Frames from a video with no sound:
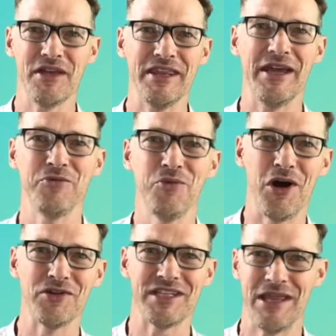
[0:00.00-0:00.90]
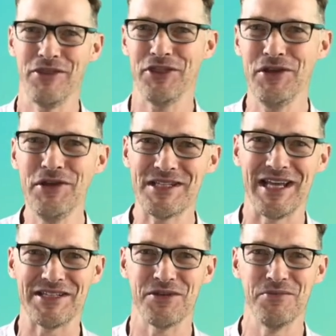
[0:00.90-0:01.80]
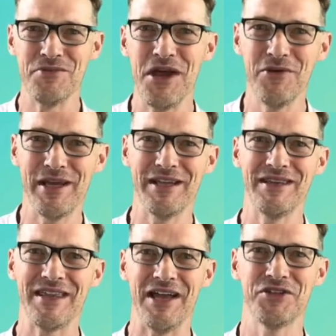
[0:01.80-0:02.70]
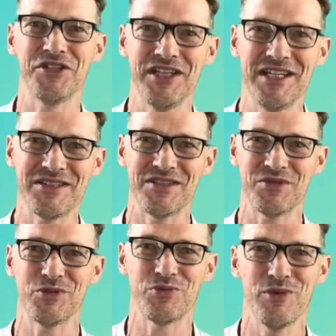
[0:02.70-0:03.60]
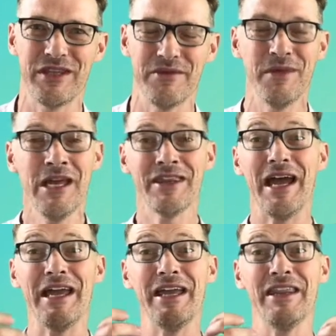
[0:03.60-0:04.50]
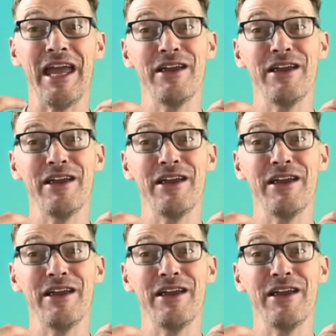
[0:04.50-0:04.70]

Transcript: that there was an enthusiasm knowing that jesus was with him that it,